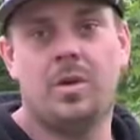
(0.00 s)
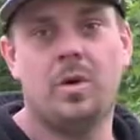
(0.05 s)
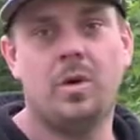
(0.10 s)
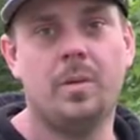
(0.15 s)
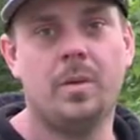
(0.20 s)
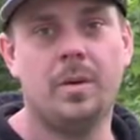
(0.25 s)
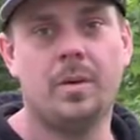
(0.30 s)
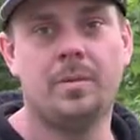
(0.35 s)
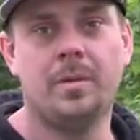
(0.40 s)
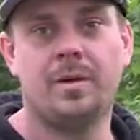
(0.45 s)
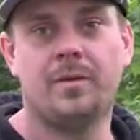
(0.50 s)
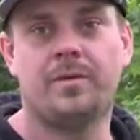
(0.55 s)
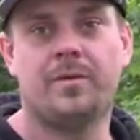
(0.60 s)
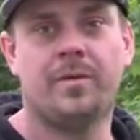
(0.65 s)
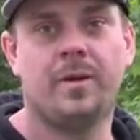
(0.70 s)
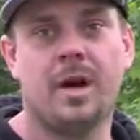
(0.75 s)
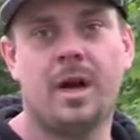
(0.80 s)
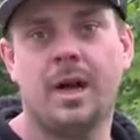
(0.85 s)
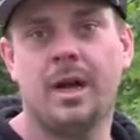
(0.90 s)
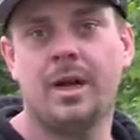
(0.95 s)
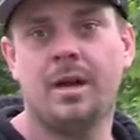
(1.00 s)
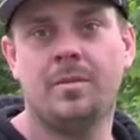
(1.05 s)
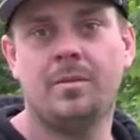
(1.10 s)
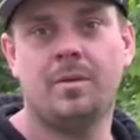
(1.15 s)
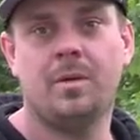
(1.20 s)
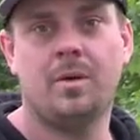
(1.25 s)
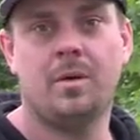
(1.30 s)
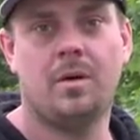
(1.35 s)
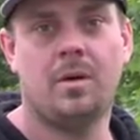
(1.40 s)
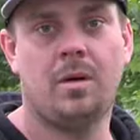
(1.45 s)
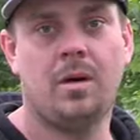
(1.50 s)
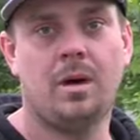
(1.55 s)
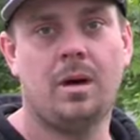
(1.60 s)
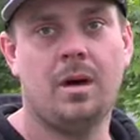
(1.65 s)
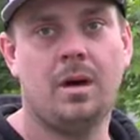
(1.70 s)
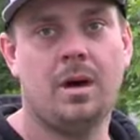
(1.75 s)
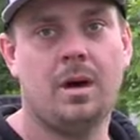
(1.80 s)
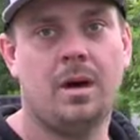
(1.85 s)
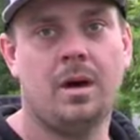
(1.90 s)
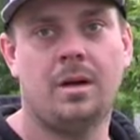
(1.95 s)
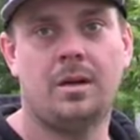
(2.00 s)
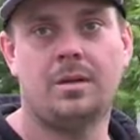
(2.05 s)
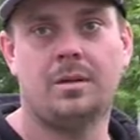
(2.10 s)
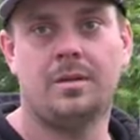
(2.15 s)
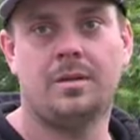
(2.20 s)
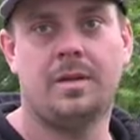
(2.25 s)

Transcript: Cube them, yeah, and fry them, or uh,